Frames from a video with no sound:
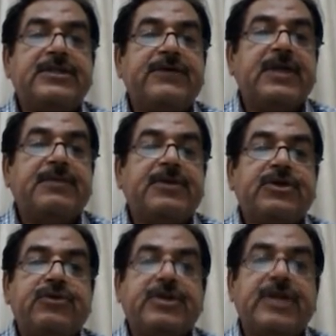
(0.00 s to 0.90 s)
develop
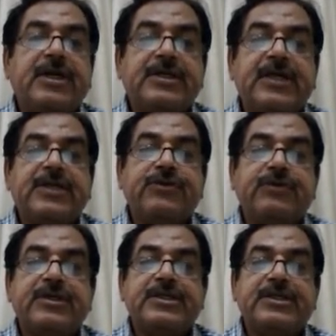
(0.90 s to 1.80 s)
into adults, as you
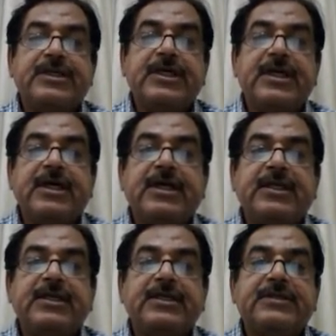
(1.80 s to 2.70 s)
can see here
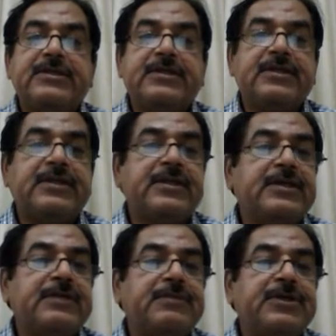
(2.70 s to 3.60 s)
in this
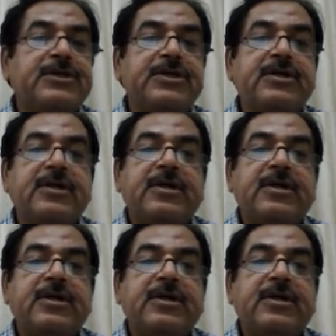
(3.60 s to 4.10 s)
picture.